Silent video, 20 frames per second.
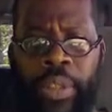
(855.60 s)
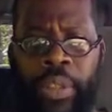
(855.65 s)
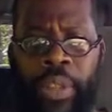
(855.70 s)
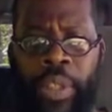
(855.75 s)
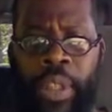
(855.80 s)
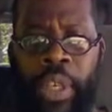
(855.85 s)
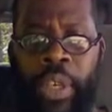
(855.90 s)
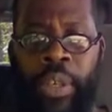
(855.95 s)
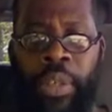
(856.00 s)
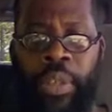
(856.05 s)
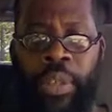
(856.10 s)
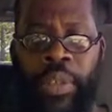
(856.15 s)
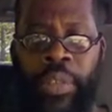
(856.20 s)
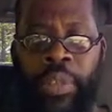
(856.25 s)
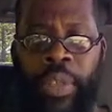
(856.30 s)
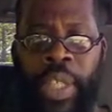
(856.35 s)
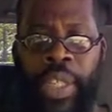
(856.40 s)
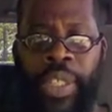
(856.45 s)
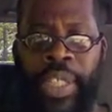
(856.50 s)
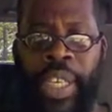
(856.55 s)
You know,
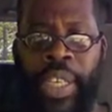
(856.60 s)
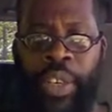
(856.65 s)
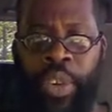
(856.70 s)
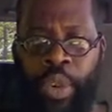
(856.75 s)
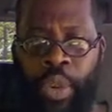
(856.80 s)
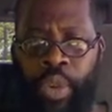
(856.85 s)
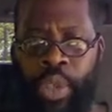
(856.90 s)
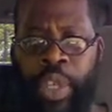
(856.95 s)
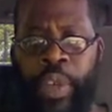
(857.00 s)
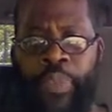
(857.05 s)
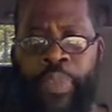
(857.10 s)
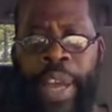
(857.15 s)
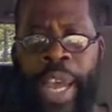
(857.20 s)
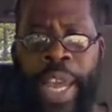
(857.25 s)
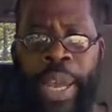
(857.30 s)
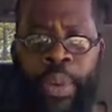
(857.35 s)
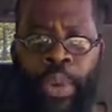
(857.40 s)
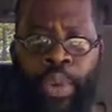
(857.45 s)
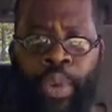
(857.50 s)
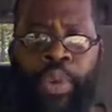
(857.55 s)
they said,
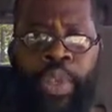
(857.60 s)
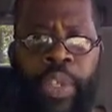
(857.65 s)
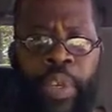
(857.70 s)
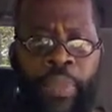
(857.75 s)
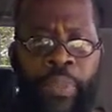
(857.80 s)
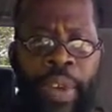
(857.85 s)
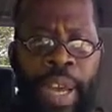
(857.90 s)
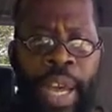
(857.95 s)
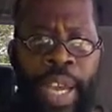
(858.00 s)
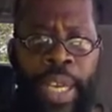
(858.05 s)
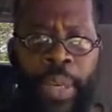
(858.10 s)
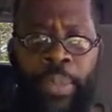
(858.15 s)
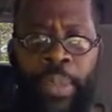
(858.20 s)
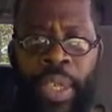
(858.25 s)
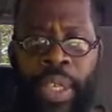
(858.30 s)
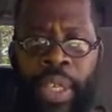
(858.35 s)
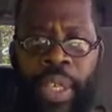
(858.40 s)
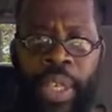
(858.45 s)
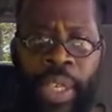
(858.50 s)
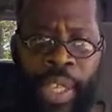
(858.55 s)
"Crucify him, crucify him,
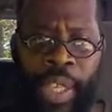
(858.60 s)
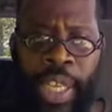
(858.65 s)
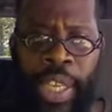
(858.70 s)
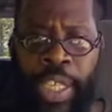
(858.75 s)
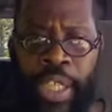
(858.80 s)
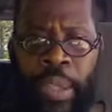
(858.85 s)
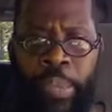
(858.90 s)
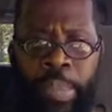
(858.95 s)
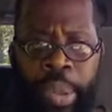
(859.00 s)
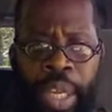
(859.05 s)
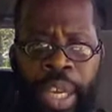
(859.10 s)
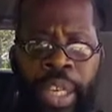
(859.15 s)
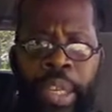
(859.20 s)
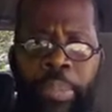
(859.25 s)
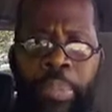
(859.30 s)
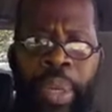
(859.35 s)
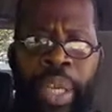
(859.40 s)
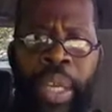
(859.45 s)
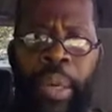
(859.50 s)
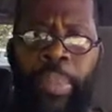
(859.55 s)
and let his
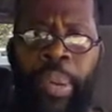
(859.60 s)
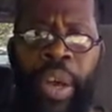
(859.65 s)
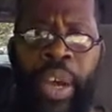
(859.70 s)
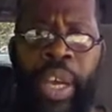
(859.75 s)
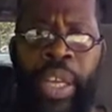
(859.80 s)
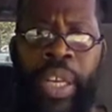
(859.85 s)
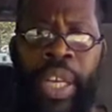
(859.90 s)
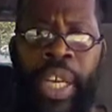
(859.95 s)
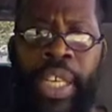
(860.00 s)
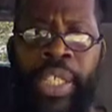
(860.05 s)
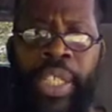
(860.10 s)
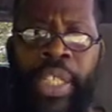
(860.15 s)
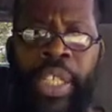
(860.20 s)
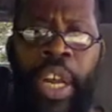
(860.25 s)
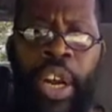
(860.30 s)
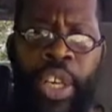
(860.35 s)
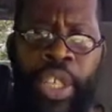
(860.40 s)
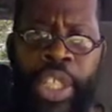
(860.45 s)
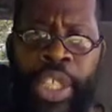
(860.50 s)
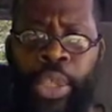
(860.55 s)
blood be upon us and
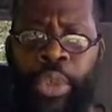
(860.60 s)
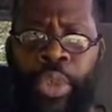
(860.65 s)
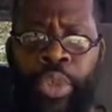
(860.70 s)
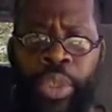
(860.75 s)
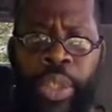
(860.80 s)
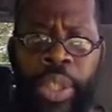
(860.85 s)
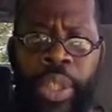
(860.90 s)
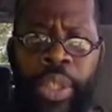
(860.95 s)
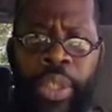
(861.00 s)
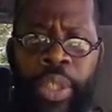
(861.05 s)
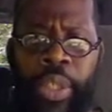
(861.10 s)
our children."